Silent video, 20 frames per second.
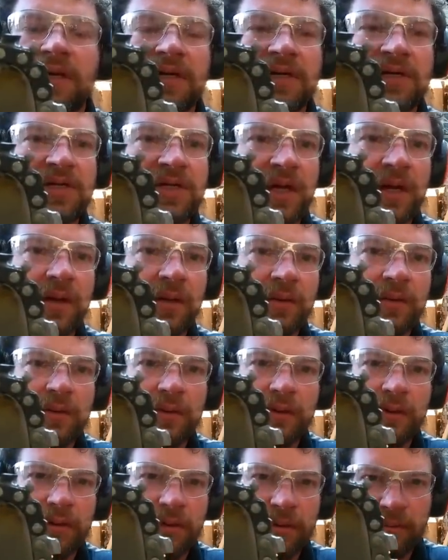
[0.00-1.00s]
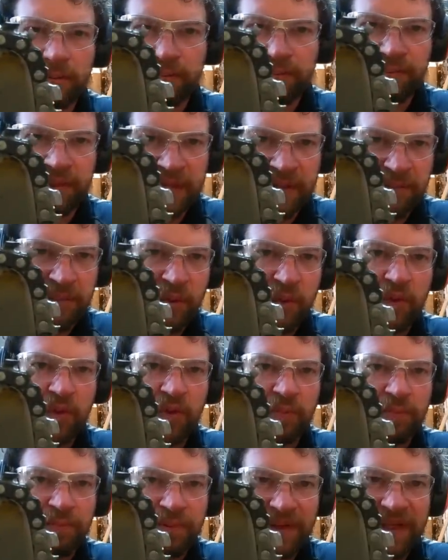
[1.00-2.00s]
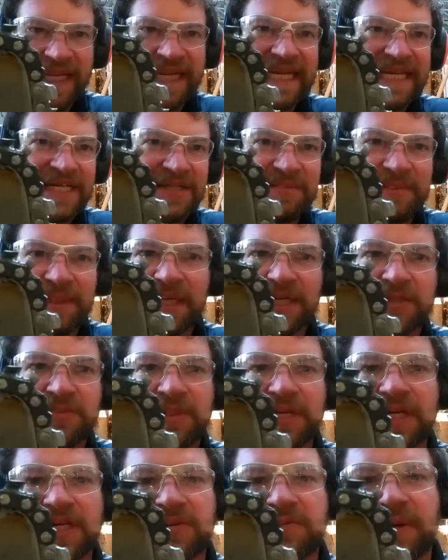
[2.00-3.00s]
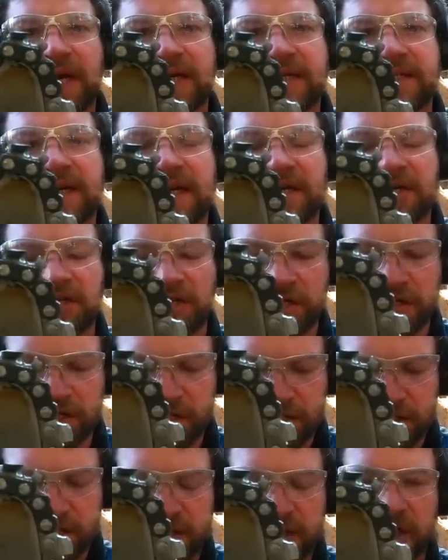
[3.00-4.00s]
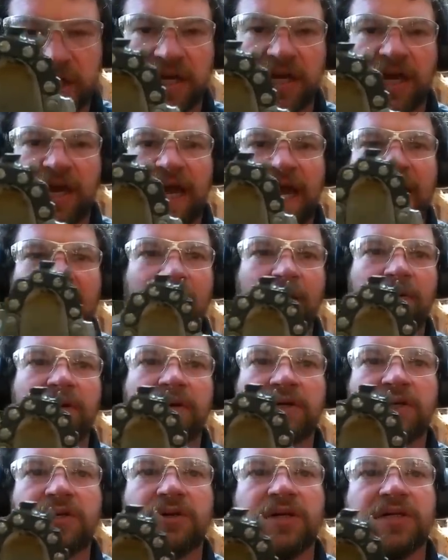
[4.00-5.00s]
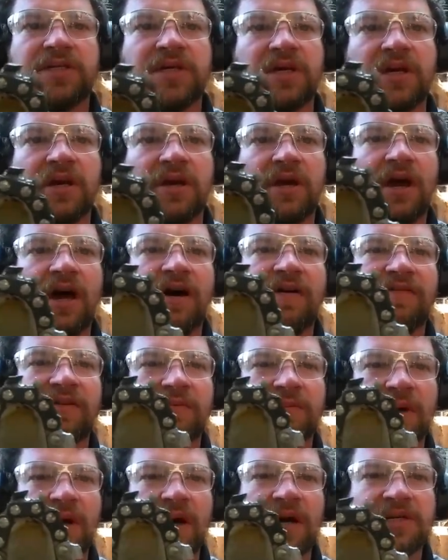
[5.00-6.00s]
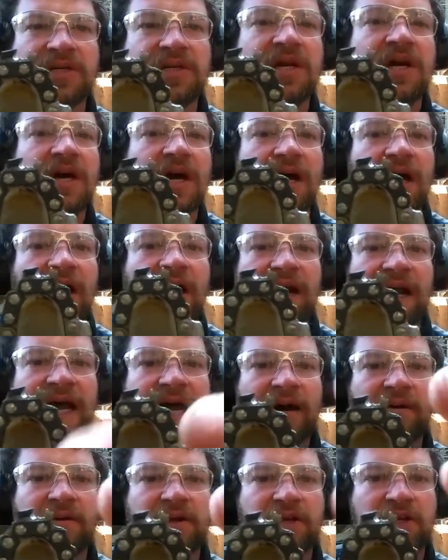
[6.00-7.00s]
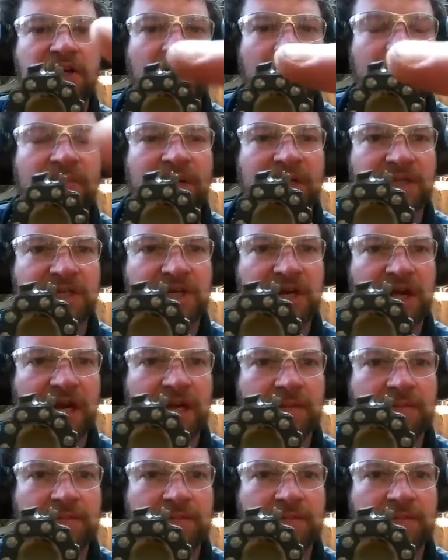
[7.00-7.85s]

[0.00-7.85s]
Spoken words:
So people, please pay attention to how you're treating your carving bars and how you're sharpening the chain.